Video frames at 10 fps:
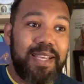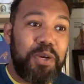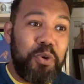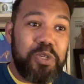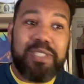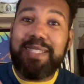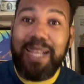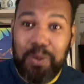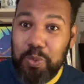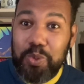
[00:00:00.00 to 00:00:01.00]
or
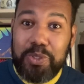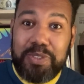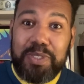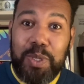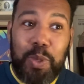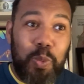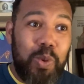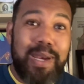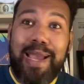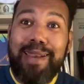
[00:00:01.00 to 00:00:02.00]
Star Wars
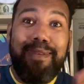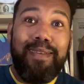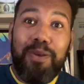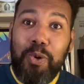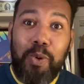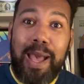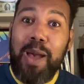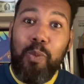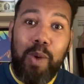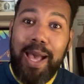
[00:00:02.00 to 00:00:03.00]
when I know
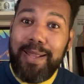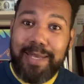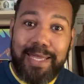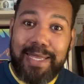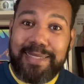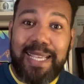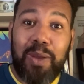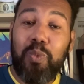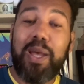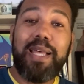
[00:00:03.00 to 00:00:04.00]
how wild it gets, how
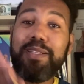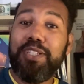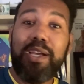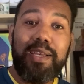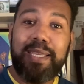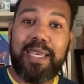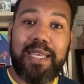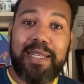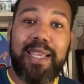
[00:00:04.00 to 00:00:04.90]
wild y'all get?